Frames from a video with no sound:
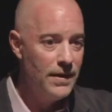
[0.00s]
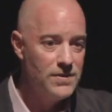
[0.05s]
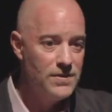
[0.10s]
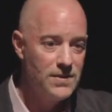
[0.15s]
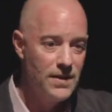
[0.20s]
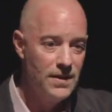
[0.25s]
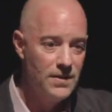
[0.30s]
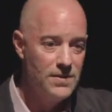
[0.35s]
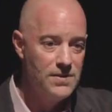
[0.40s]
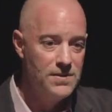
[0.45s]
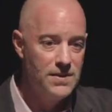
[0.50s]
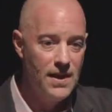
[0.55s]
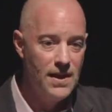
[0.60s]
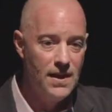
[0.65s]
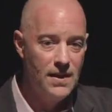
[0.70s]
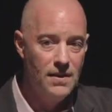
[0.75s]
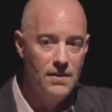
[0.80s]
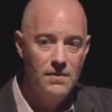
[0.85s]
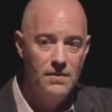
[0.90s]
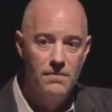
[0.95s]
else can you
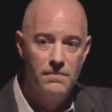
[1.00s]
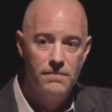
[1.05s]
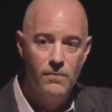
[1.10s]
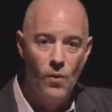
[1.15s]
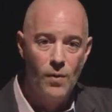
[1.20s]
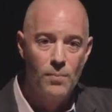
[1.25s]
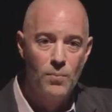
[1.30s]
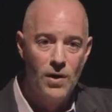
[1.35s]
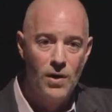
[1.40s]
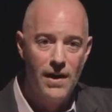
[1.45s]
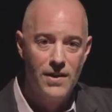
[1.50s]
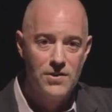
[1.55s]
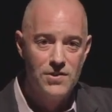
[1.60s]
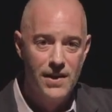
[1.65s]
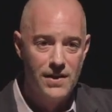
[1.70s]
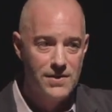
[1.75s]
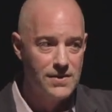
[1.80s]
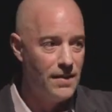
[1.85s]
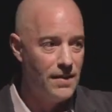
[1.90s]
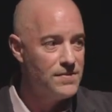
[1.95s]
see four
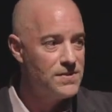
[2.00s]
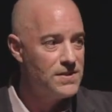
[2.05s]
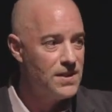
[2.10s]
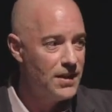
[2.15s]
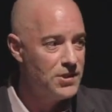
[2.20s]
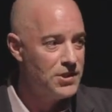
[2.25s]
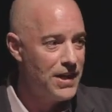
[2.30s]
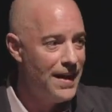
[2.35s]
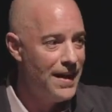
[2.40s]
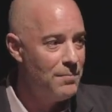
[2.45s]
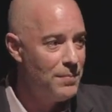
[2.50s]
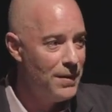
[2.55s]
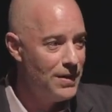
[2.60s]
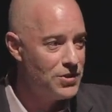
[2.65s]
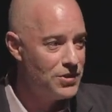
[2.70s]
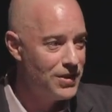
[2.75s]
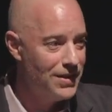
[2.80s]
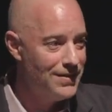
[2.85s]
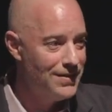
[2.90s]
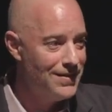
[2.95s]
projects of such
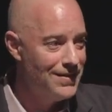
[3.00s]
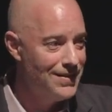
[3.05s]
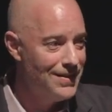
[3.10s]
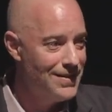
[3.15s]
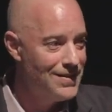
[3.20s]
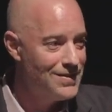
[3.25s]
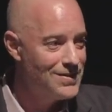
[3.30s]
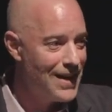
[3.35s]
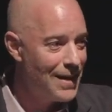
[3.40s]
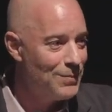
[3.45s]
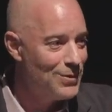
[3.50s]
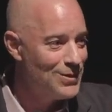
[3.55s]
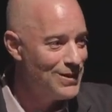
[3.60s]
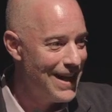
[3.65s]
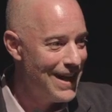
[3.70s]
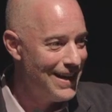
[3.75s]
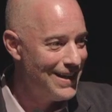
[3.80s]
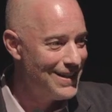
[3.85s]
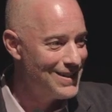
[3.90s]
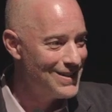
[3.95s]
ambition
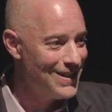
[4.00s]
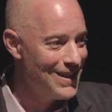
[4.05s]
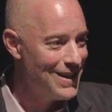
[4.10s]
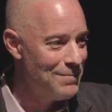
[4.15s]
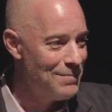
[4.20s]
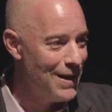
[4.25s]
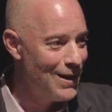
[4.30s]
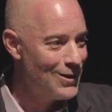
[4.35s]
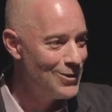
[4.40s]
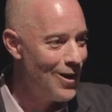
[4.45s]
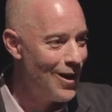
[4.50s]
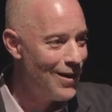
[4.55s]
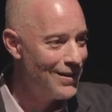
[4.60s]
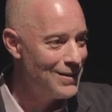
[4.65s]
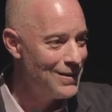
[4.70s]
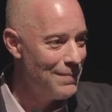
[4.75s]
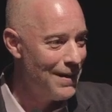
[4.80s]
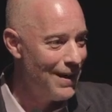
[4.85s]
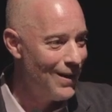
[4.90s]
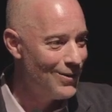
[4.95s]
simultaneously being talked
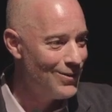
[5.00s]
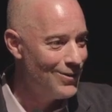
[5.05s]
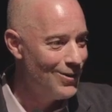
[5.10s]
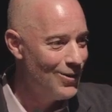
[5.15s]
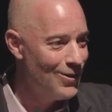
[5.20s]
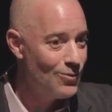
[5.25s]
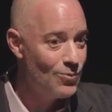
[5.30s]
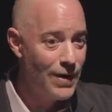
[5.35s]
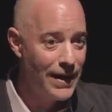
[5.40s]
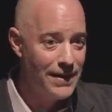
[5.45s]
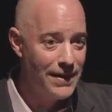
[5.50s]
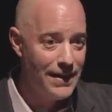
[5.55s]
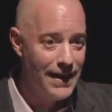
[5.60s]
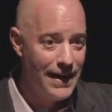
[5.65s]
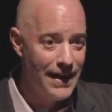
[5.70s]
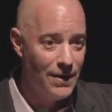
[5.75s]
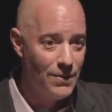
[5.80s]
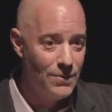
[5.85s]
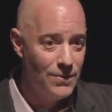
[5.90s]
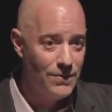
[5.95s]
about right
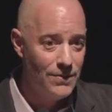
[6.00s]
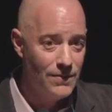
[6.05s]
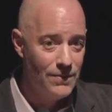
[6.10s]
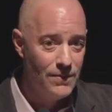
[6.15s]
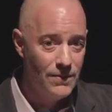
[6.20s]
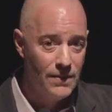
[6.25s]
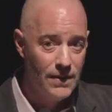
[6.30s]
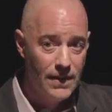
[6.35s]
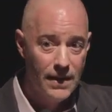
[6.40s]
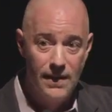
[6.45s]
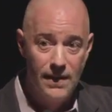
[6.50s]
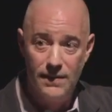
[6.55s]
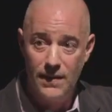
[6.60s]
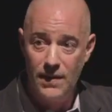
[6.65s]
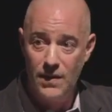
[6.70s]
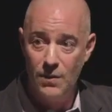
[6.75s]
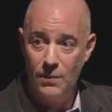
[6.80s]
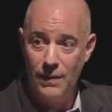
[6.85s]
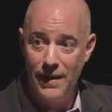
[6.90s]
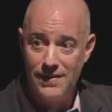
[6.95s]
now in the
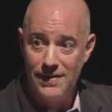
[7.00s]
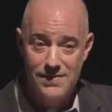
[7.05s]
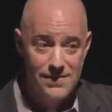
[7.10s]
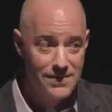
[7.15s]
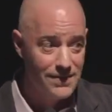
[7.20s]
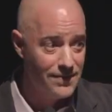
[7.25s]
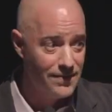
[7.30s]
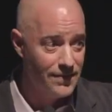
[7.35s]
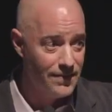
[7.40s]
U.S.?